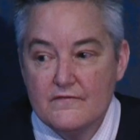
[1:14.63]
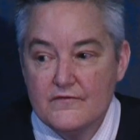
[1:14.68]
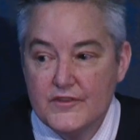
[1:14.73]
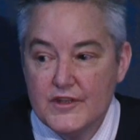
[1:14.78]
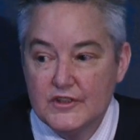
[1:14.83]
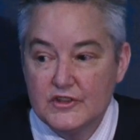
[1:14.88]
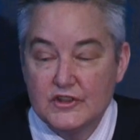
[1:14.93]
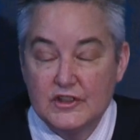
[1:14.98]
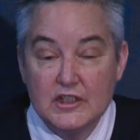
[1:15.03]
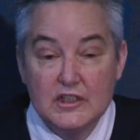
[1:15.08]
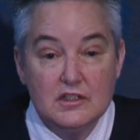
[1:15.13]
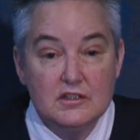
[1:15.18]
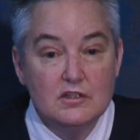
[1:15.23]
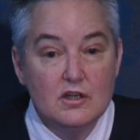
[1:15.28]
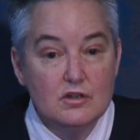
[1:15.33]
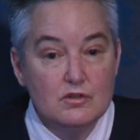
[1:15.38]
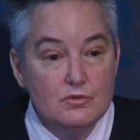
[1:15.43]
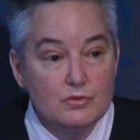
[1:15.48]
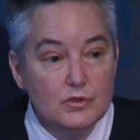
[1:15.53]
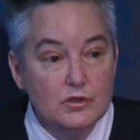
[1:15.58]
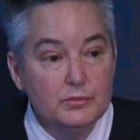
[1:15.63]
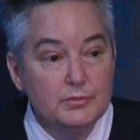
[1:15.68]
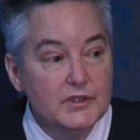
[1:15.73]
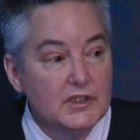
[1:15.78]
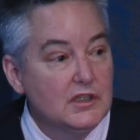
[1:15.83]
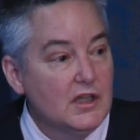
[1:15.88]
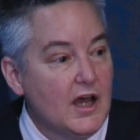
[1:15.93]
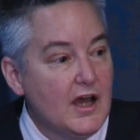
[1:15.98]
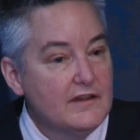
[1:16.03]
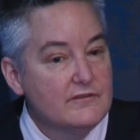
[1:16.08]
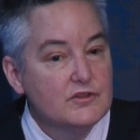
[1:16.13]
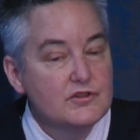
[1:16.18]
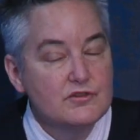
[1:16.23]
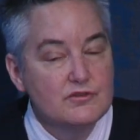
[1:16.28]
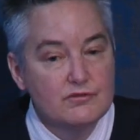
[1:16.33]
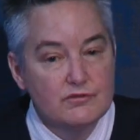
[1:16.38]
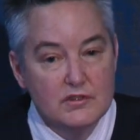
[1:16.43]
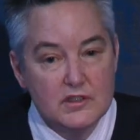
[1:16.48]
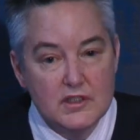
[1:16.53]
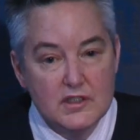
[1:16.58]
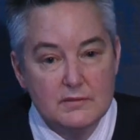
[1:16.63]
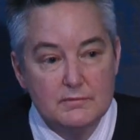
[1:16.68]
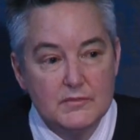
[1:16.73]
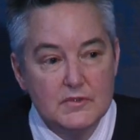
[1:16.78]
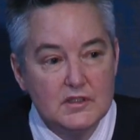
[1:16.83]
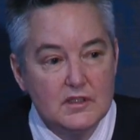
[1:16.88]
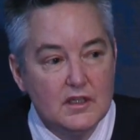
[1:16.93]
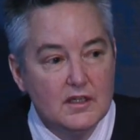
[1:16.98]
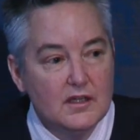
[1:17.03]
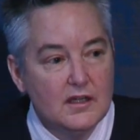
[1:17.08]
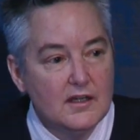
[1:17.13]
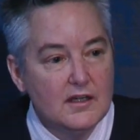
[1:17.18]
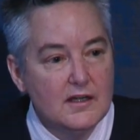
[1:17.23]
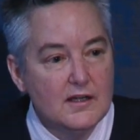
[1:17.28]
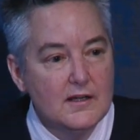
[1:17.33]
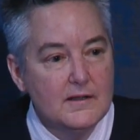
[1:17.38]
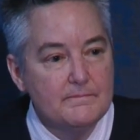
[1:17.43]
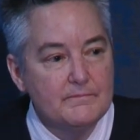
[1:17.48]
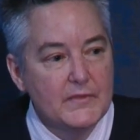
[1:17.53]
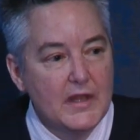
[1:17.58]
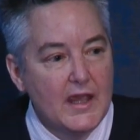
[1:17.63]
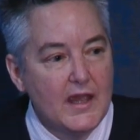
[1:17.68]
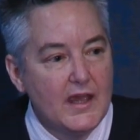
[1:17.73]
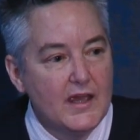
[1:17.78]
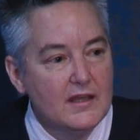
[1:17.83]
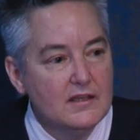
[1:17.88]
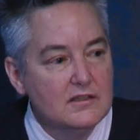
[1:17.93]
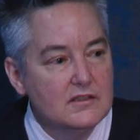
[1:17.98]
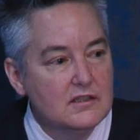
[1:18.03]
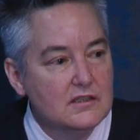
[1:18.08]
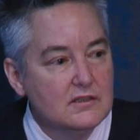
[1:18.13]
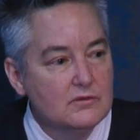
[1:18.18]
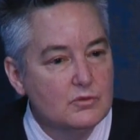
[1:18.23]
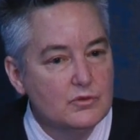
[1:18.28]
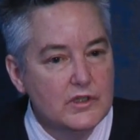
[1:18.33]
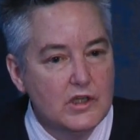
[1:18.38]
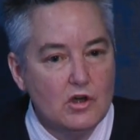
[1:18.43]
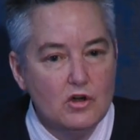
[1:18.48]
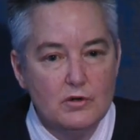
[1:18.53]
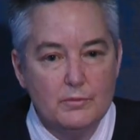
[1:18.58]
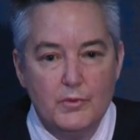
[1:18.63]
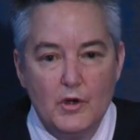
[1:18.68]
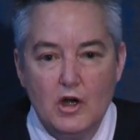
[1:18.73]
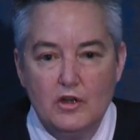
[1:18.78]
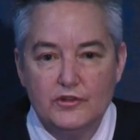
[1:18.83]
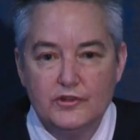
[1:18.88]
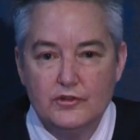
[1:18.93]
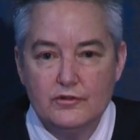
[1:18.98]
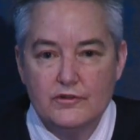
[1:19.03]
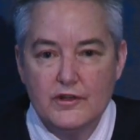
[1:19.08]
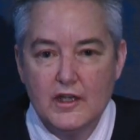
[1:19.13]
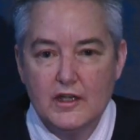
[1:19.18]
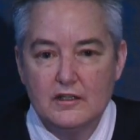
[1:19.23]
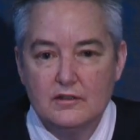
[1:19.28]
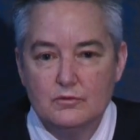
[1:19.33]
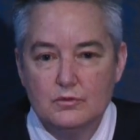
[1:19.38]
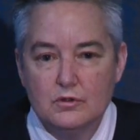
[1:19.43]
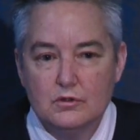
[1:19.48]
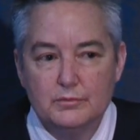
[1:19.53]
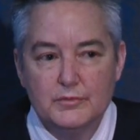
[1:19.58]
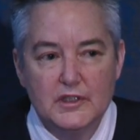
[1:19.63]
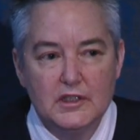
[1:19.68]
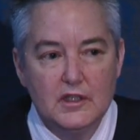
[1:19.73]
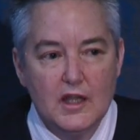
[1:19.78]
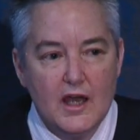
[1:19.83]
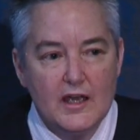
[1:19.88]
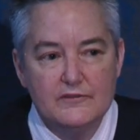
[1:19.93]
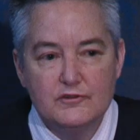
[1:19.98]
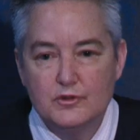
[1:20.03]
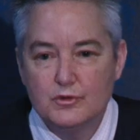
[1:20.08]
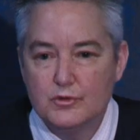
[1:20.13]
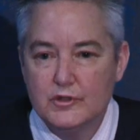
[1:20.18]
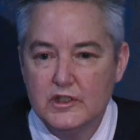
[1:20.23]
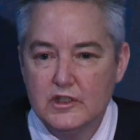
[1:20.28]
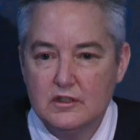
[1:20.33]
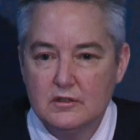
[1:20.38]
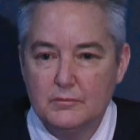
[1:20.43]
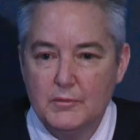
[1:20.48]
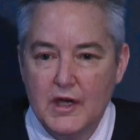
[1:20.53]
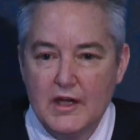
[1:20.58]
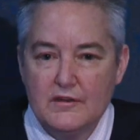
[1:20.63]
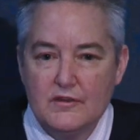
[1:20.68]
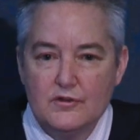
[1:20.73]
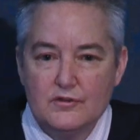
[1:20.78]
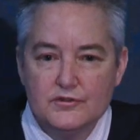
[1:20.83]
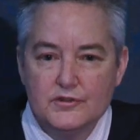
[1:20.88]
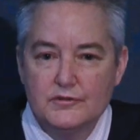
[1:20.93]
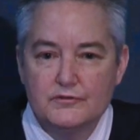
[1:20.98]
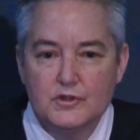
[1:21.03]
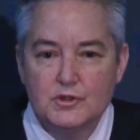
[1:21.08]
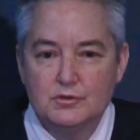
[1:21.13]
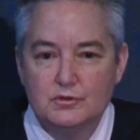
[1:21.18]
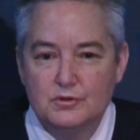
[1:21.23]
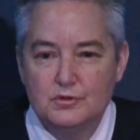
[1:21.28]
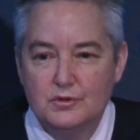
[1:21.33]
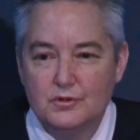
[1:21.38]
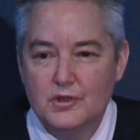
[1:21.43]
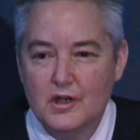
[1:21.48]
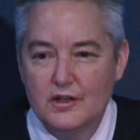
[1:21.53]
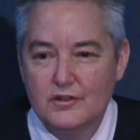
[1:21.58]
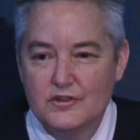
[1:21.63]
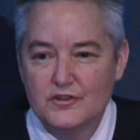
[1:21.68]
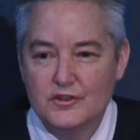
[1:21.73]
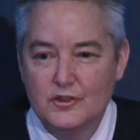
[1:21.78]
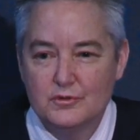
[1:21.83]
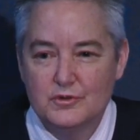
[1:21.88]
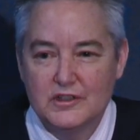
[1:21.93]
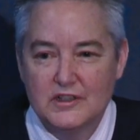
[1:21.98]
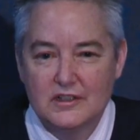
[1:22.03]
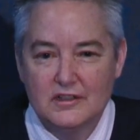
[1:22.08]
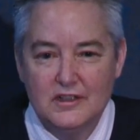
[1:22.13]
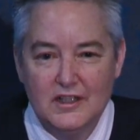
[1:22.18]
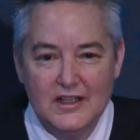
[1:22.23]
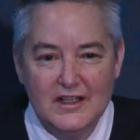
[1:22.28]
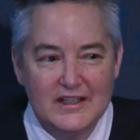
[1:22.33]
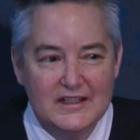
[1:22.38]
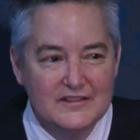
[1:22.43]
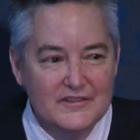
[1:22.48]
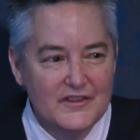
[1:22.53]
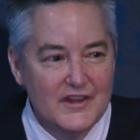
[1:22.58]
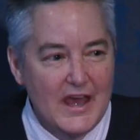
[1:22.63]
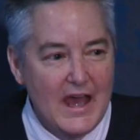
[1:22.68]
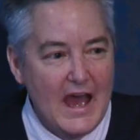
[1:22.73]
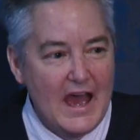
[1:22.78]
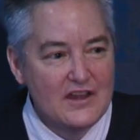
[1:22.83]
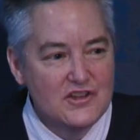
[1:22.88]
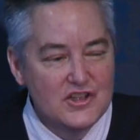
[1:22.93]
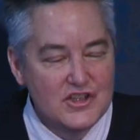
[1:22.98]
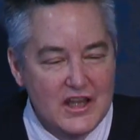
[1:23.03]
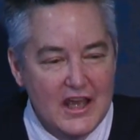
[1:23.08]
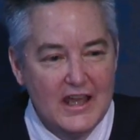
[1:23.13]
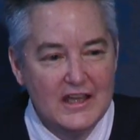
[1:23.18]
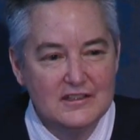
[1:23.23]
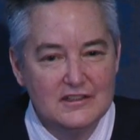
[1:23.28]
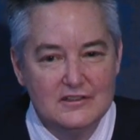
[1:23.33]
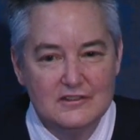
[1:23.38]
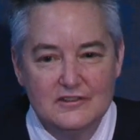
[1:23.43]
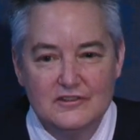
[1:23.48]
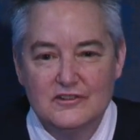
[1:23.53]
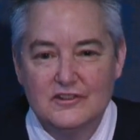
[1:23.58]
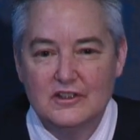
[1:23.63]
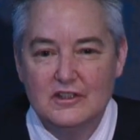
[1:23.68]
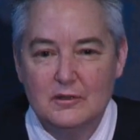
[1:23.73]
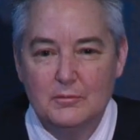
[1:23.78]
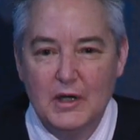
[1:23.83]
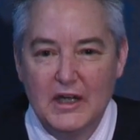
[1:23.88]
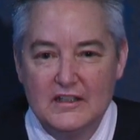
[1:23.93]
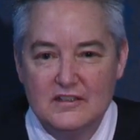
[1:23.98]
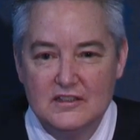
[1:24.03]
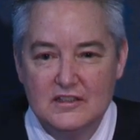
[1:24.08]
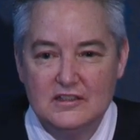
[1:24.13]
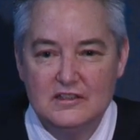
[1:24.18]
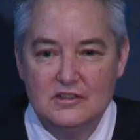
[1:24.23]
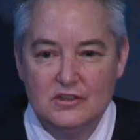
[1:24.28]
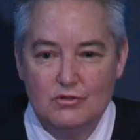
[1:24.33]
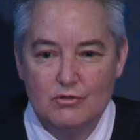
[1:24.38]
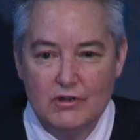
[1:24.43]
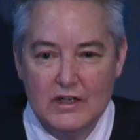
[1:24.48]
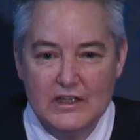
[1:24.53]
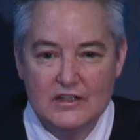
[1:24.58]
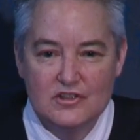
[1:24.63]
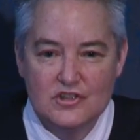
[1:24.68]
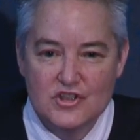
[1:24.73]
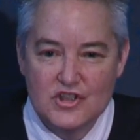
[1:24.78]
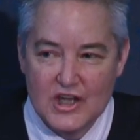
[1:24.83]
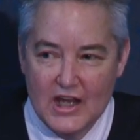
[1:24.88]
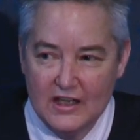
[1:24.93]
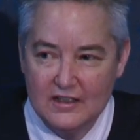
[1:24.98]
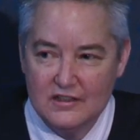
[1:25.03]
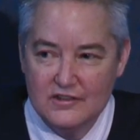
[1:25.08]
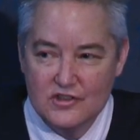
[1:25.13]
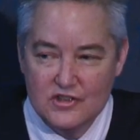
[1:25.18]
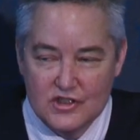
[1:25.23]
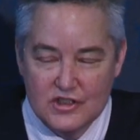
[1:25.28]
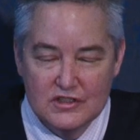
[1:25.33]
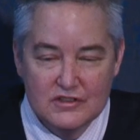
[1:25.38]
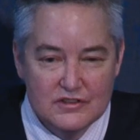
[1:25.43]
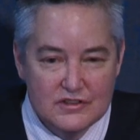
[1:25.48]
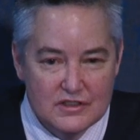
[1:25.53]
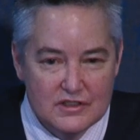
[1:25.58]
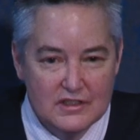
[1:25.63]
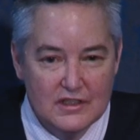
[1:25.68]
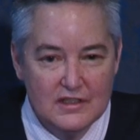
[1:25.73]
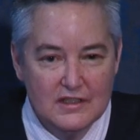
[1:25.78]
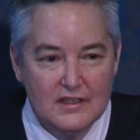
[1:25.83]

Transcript: This keynote will be live streamed, um, and we hope also that it will be live tweeted by those of you who are so inclined. The hashtag is MIT Grand Challenges.